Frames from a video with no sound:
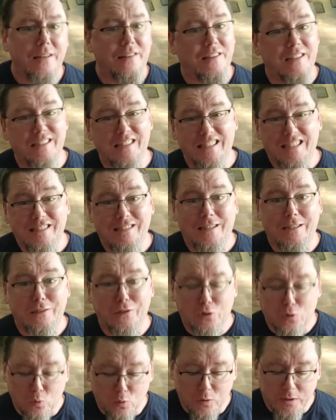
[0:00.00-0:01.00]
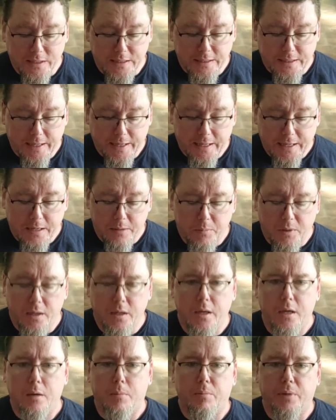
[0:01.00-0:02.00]
This is a dueling game,
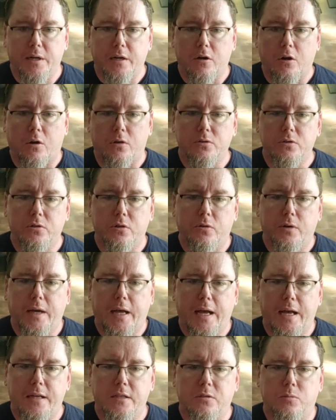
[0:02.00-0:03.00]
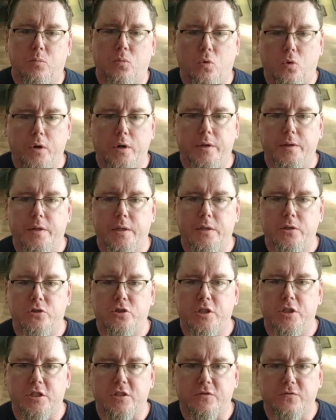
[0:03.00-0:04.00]
but it also has more
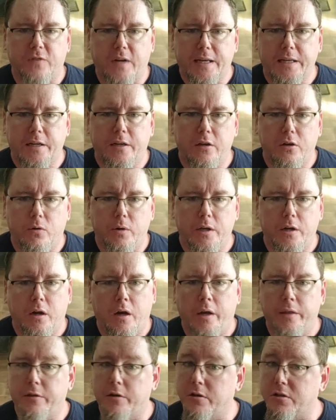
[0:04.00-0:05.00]
than just fighting going on.